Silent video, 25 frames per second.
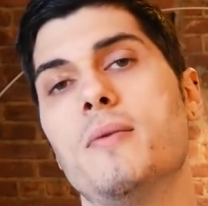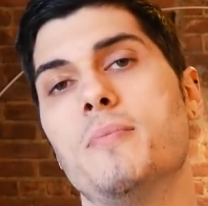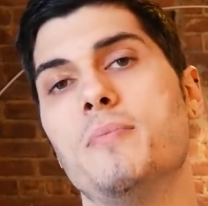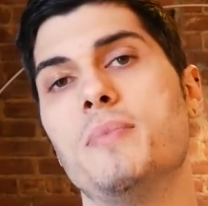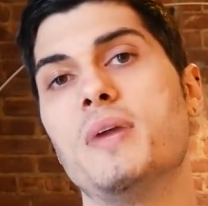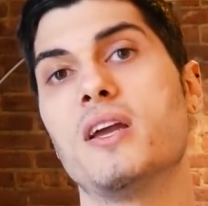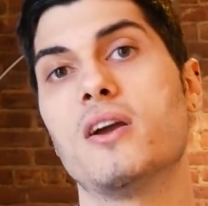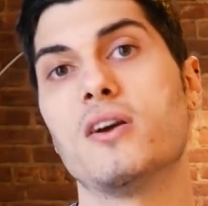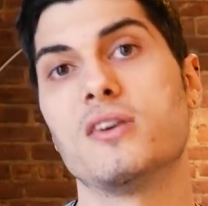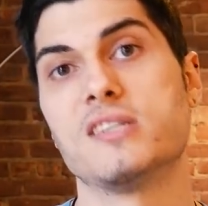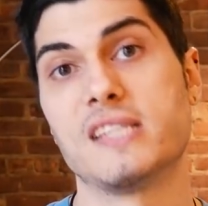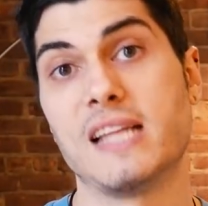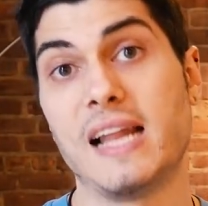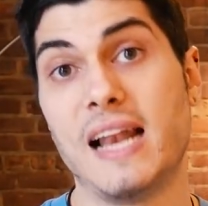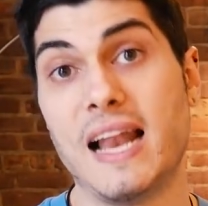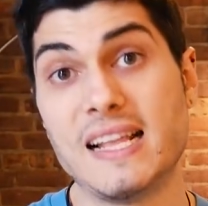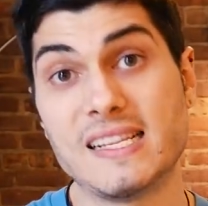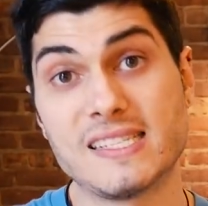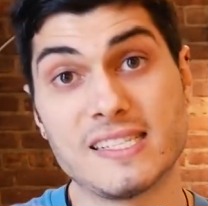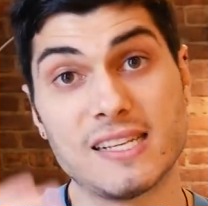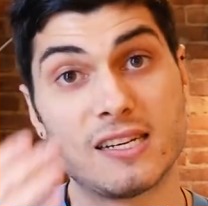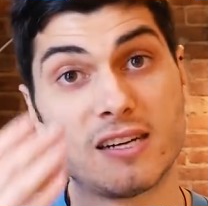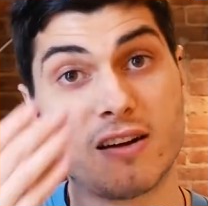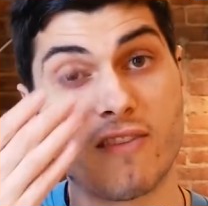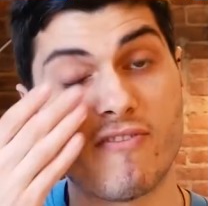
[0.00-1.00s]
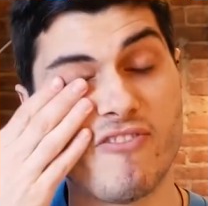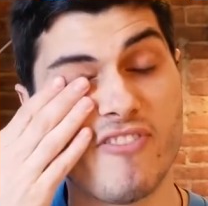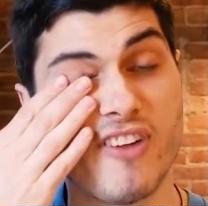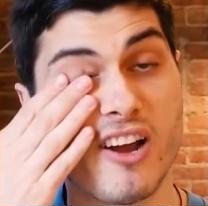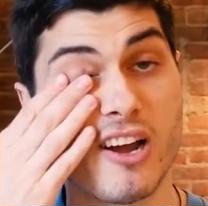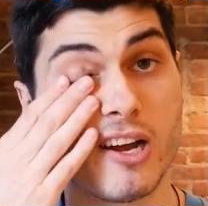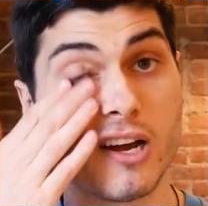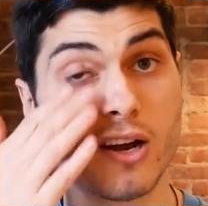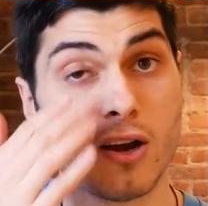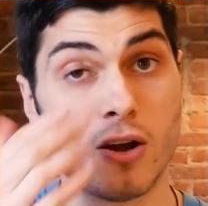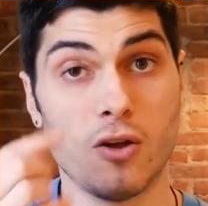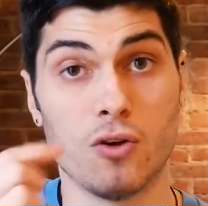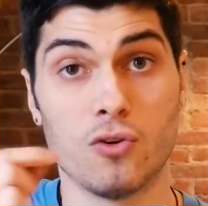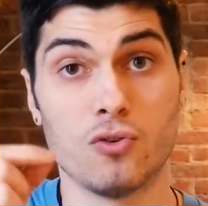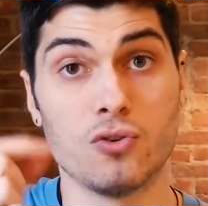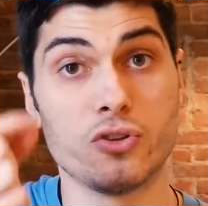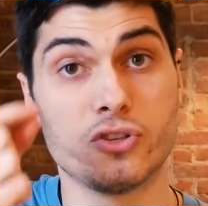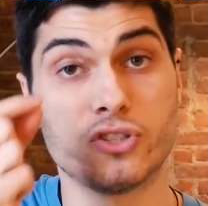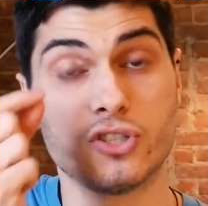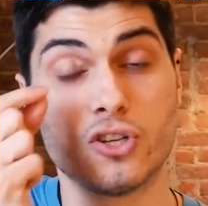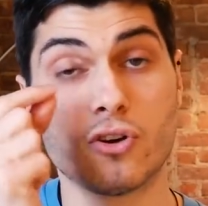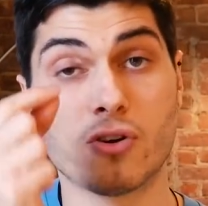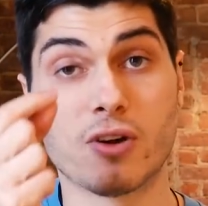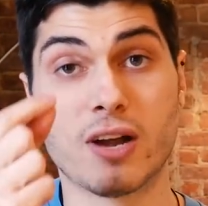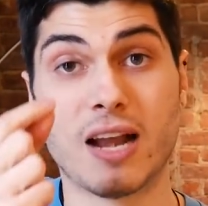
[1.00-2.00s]
because the lenses are very
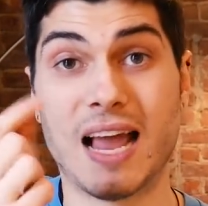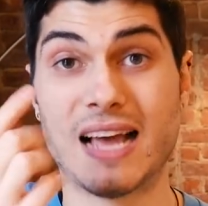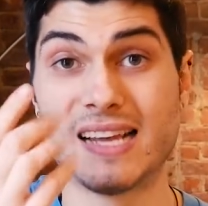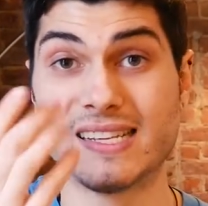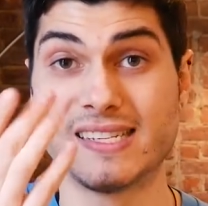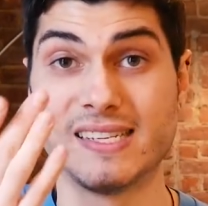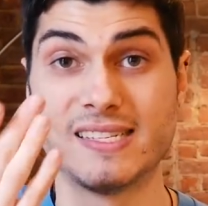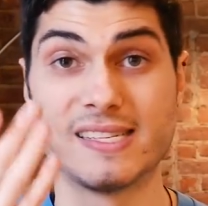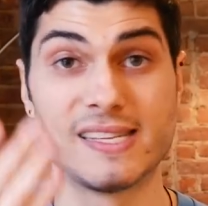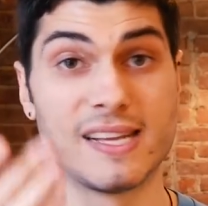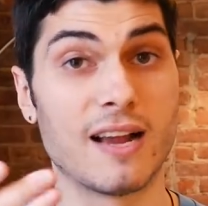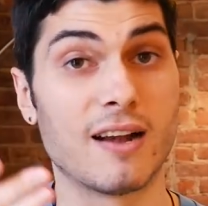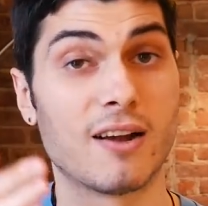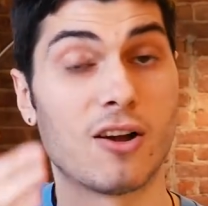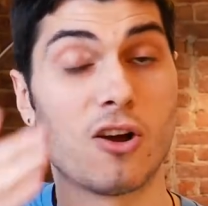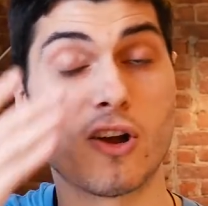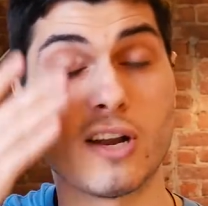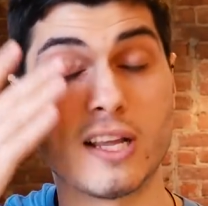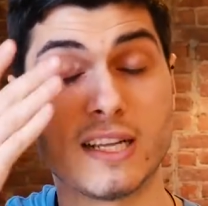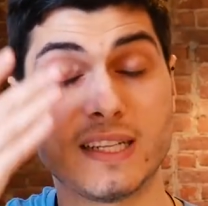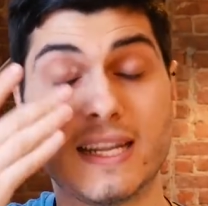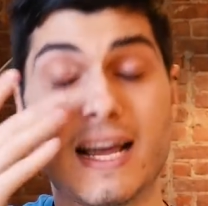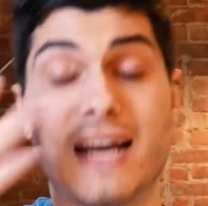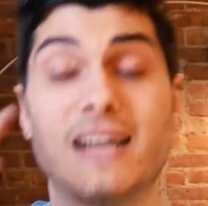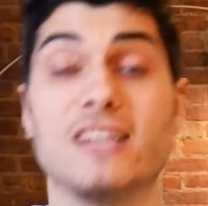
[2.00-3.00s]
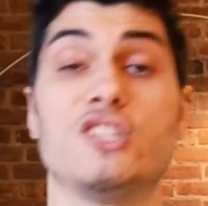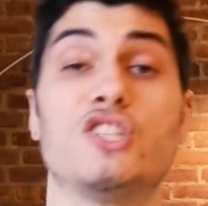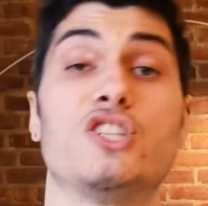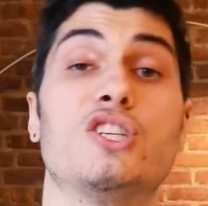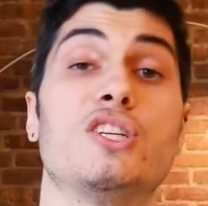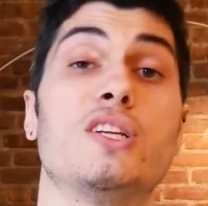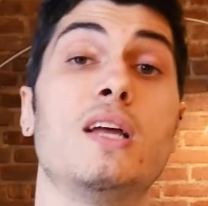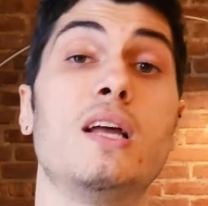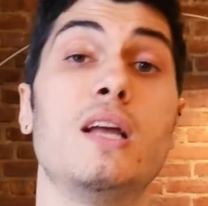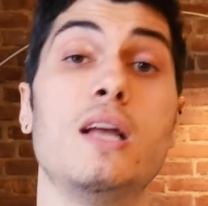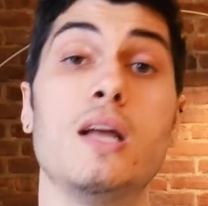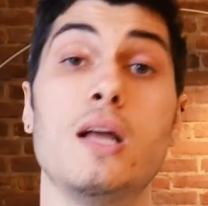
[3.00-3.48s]
close, your glasses are gonna touch